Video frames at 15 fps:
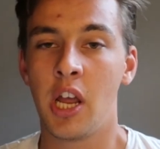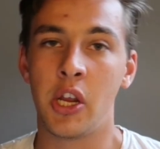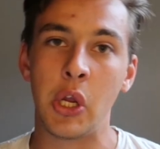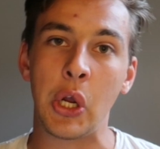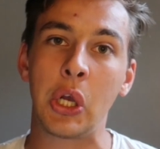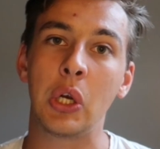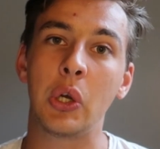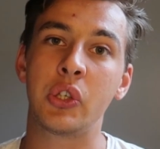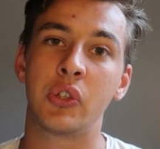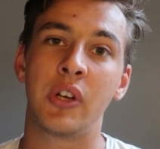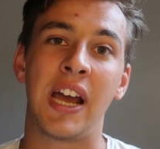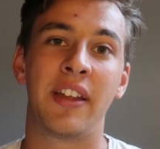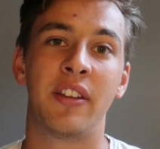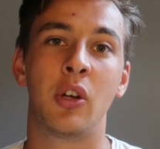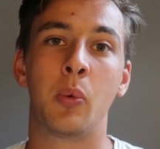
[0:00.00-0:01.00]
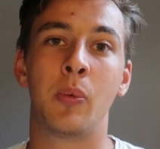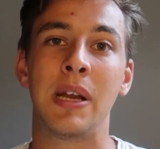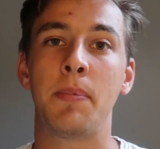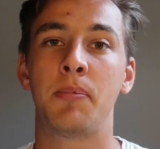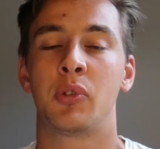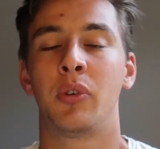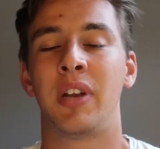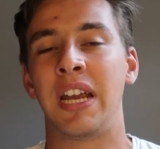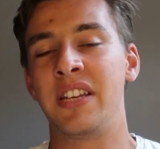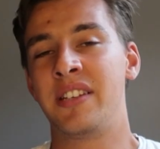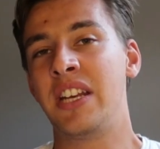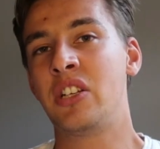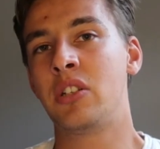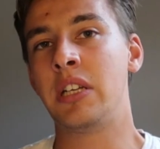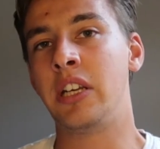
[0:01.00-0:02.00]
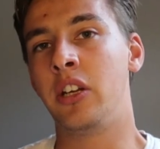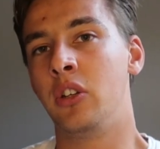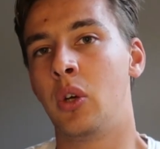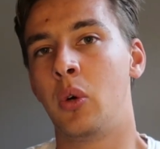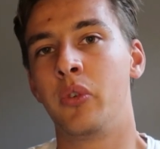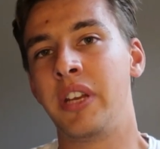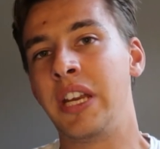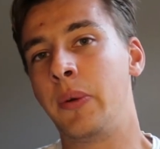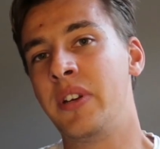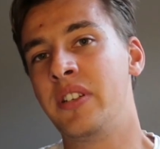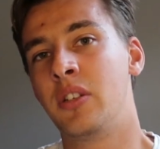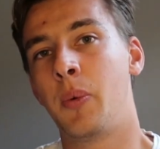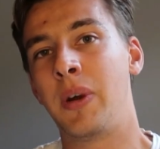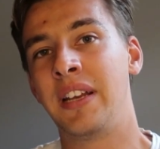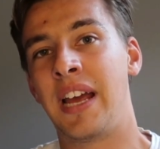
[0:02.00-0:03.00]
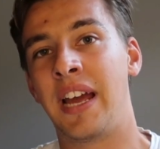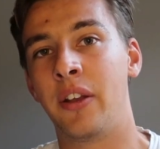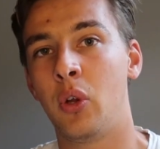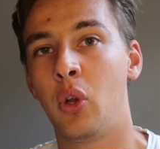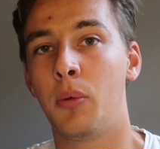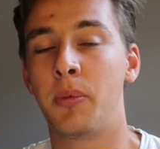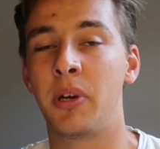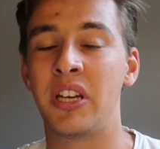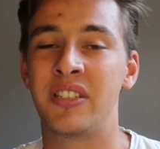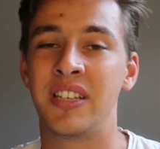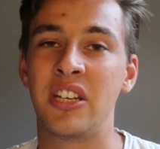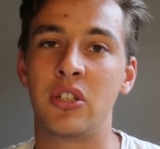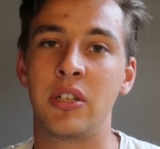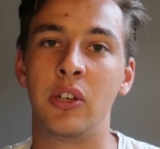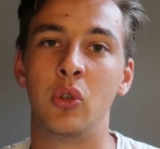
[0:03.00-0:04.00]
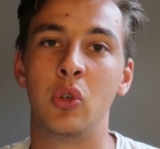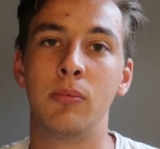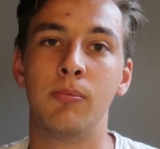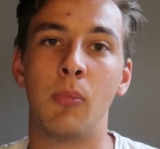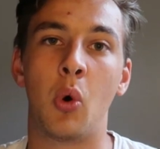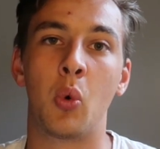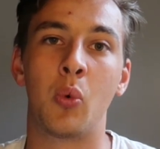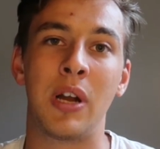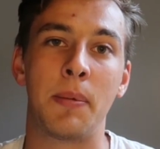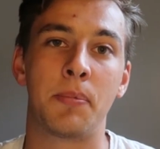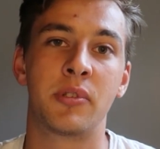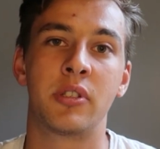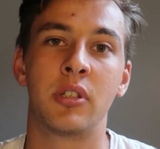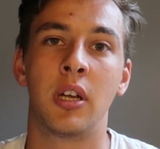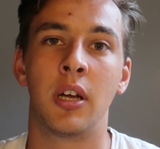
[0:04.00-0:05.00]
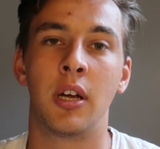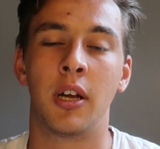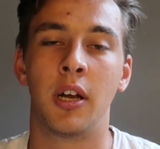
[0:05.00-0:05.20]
You can also add a rep so that essentially you don't increase the weight at all, but you essentially do more reps